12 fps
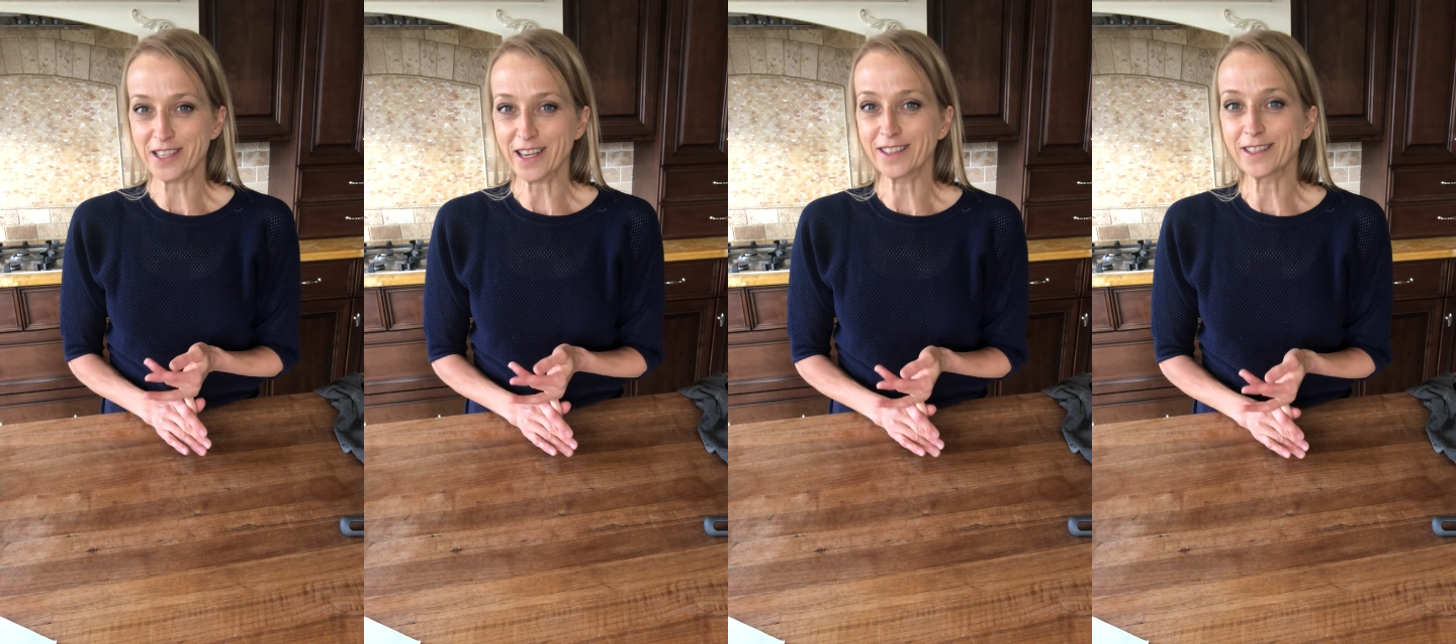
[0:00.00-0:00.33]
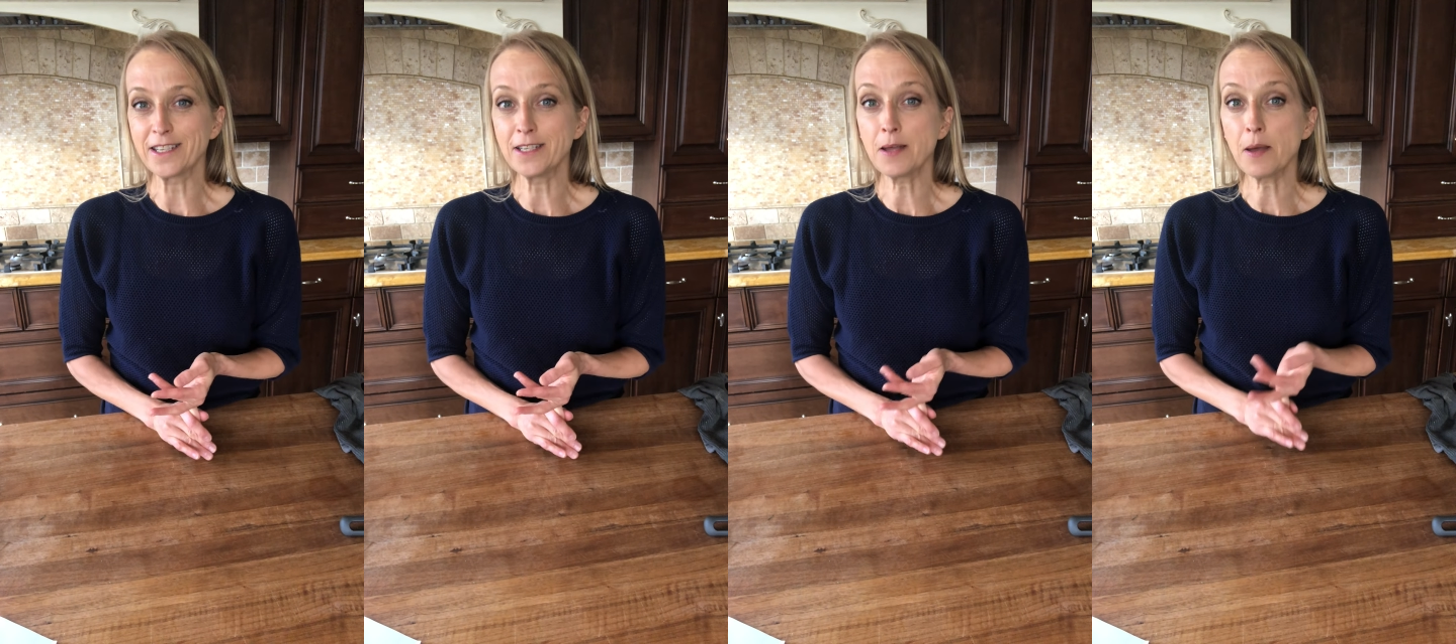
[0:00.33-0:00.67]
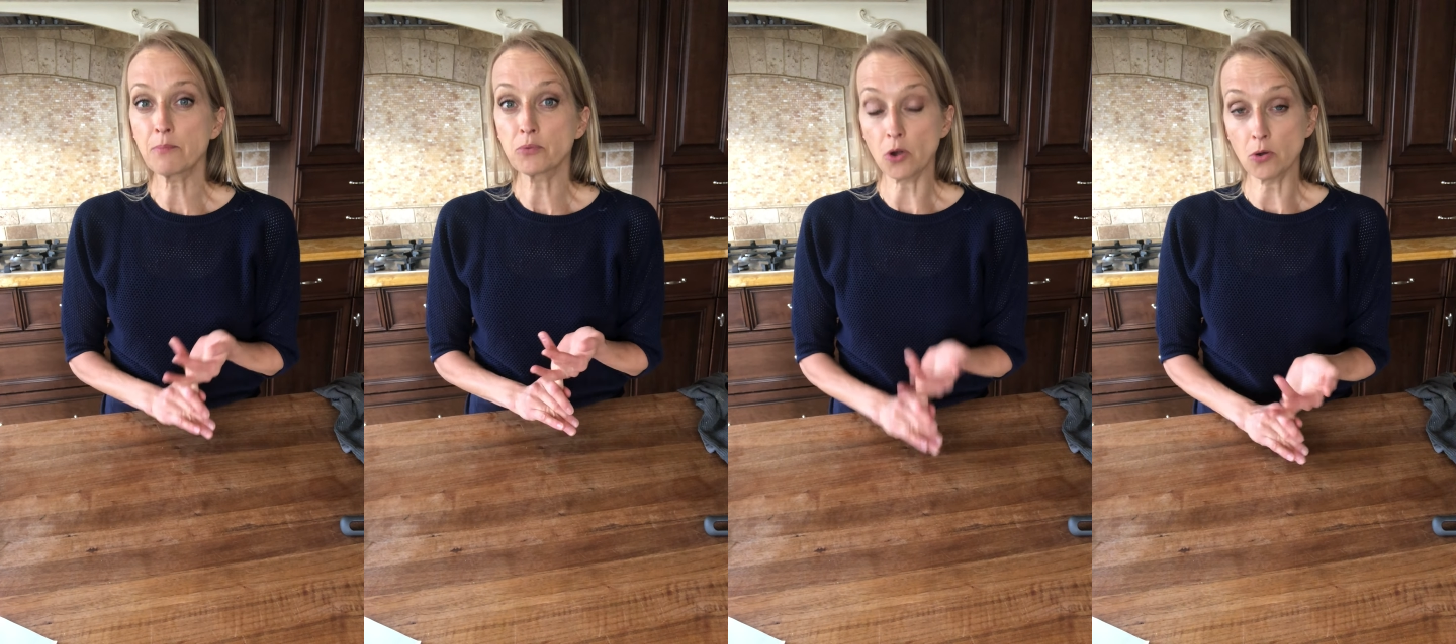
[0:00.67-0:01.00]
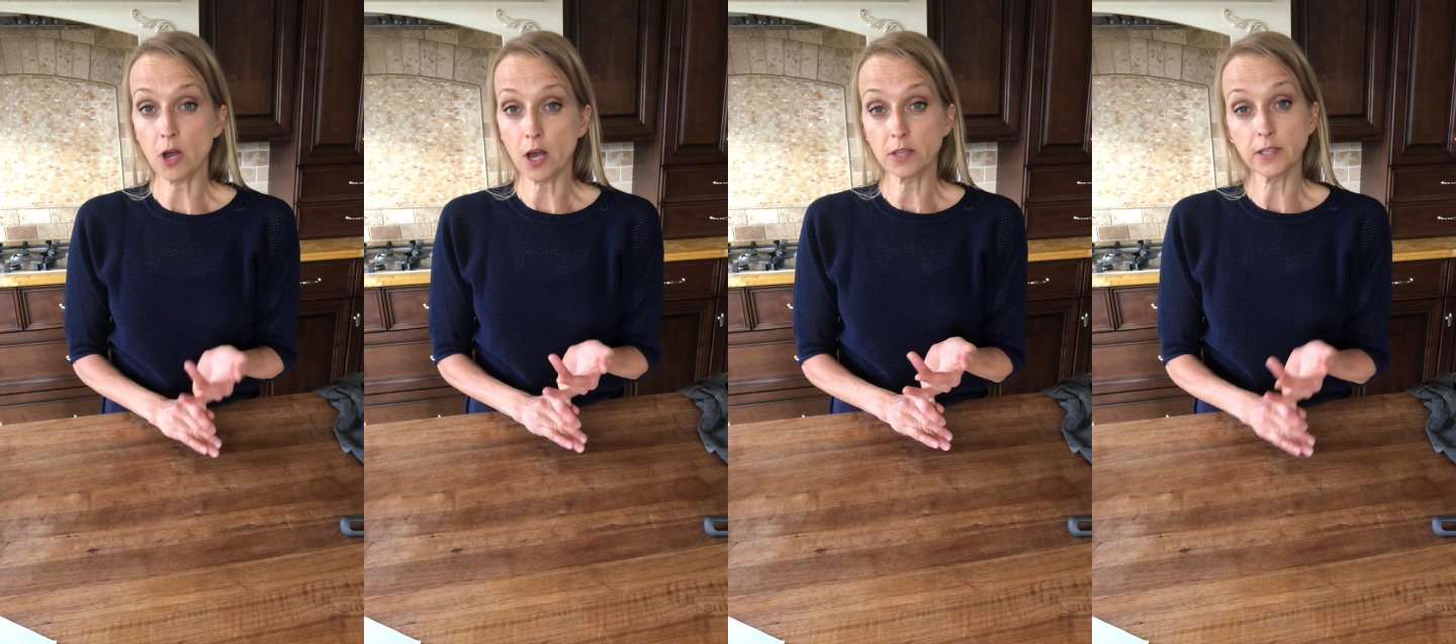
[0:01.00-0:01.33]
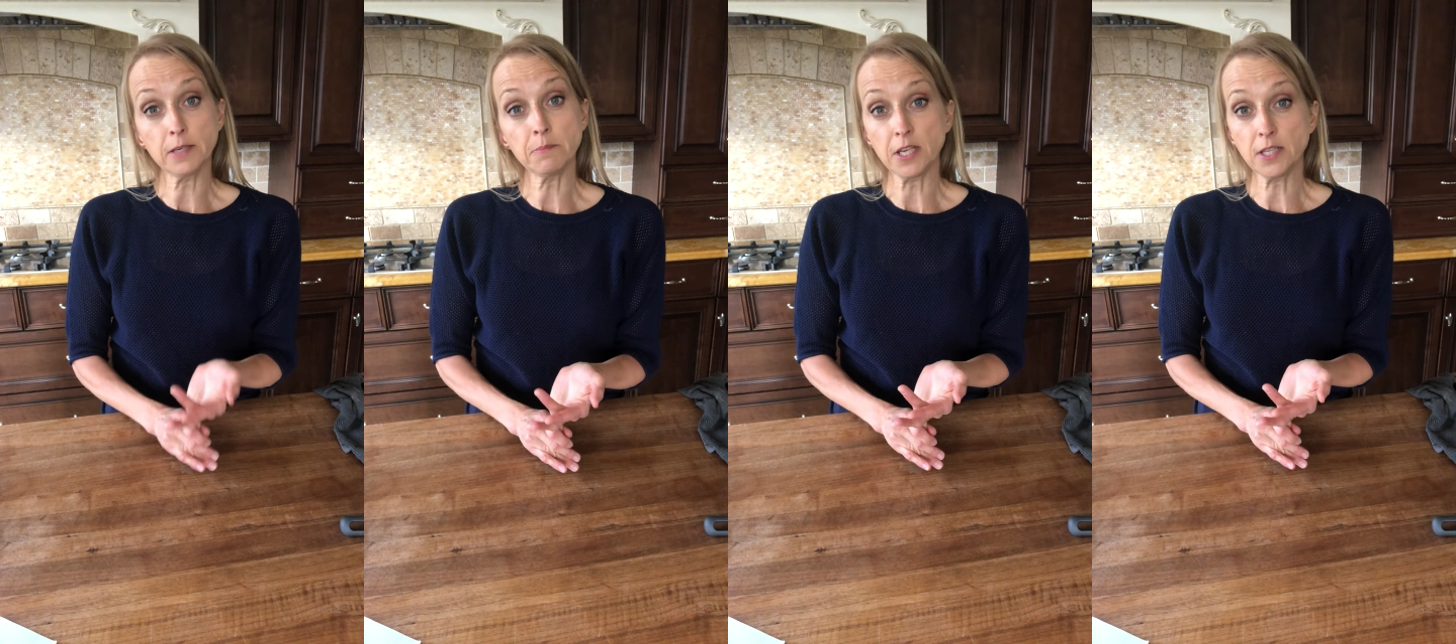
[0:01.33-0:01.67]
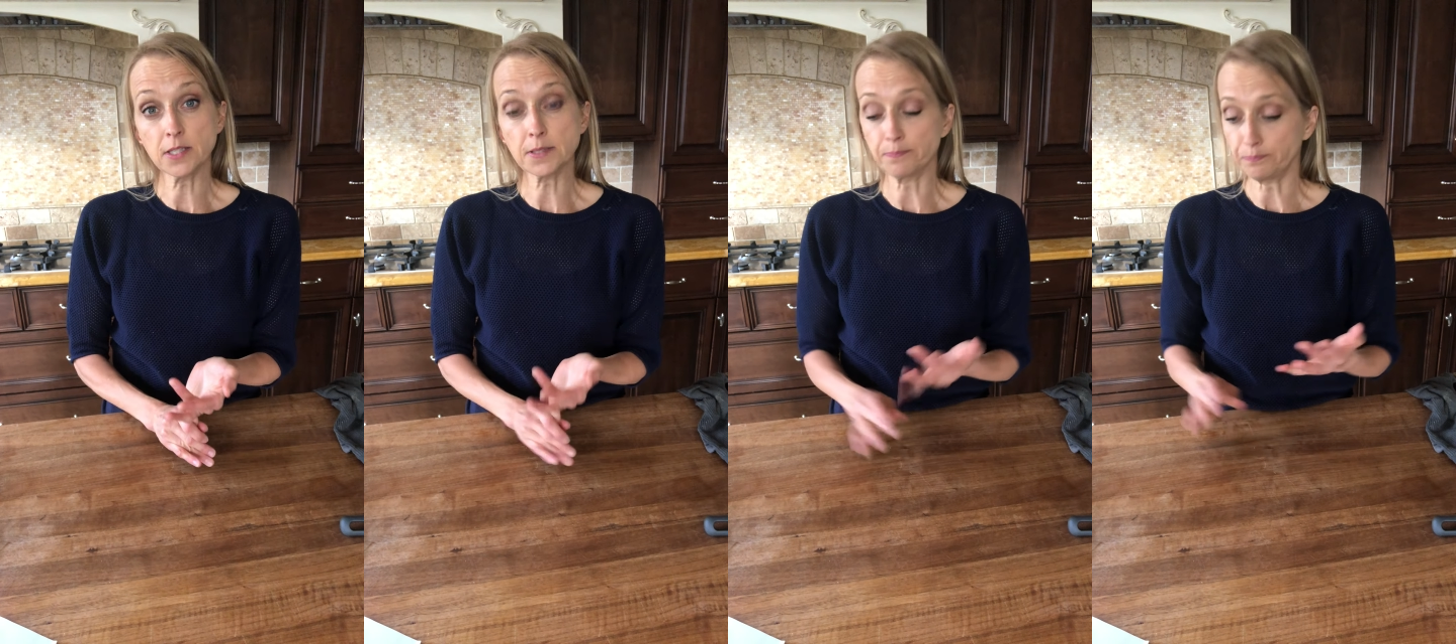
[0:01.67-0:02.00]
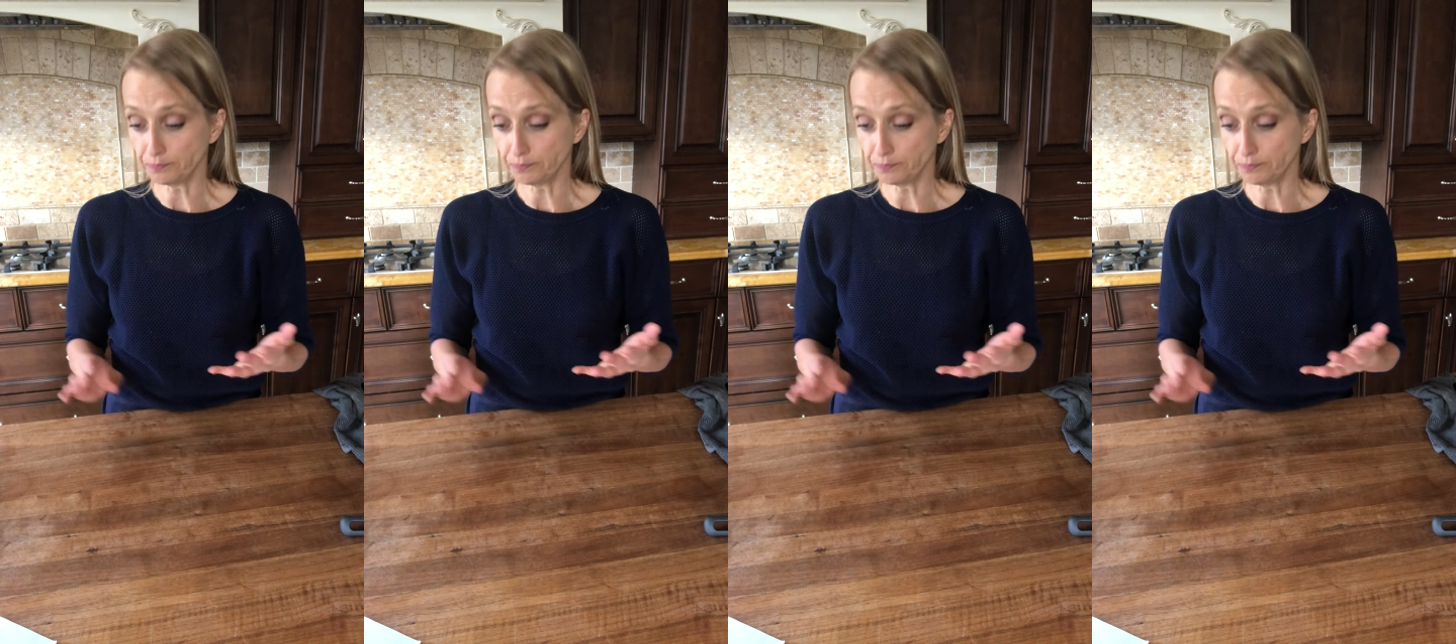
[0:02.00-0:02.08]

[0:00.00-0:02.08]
like lean meats,